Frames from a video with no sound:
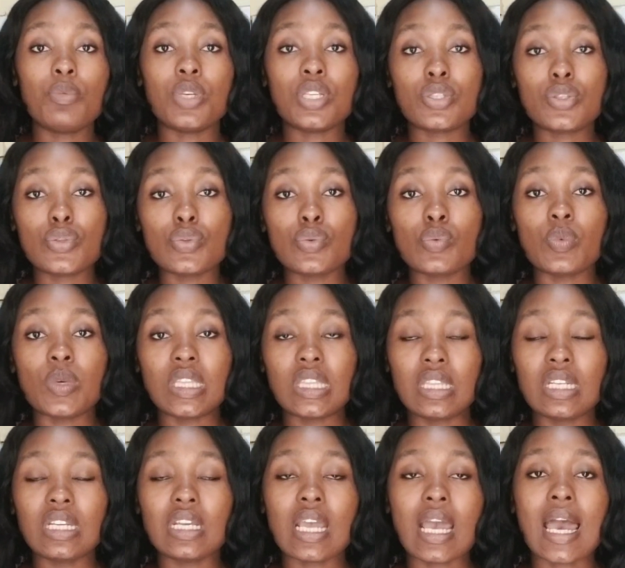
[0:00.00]
week 2, week
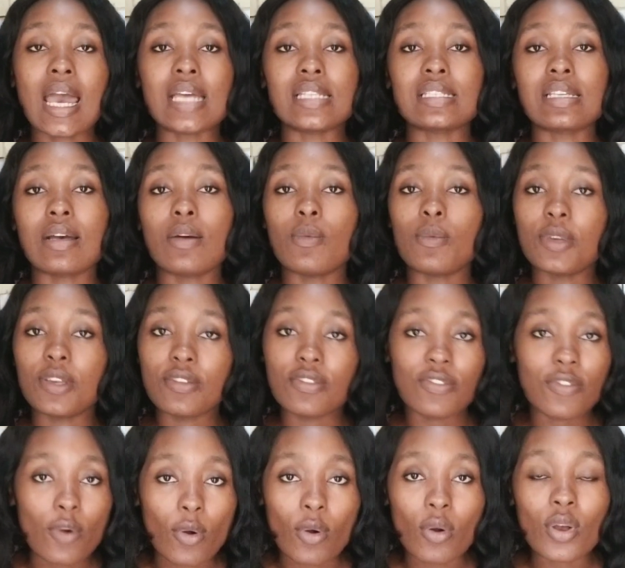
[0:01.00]
3, and week
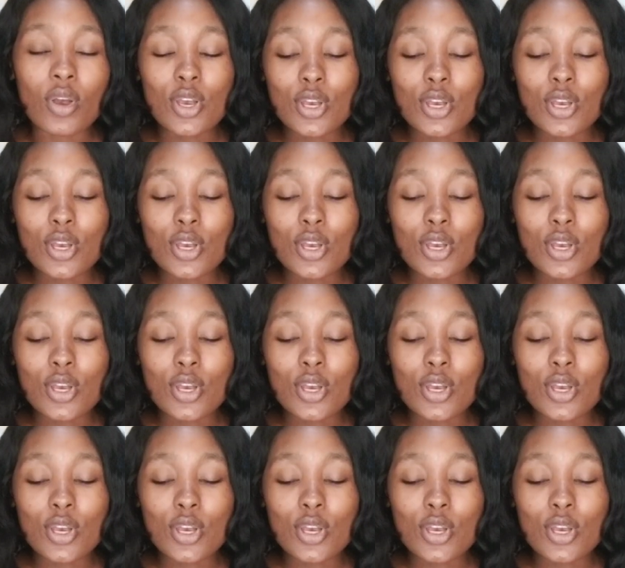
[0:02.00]
4.